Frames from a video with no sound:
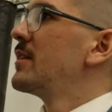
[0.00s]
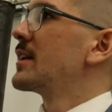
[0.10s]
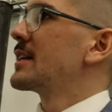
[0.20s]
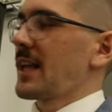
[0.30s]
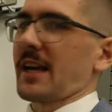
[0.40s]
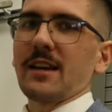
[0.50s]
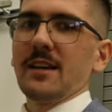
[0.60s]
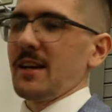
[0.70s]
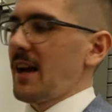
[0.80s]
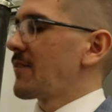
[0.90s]
He's like,
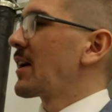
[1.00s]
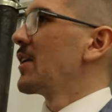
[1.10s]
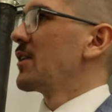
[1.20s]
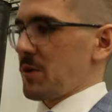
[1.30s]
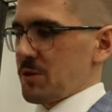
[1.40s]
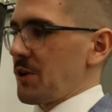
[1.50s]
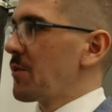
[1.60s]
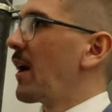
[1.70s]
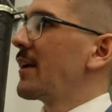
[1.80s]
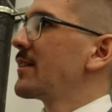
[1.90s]
I've got all these. Which one do you
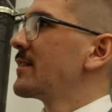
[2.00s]
want?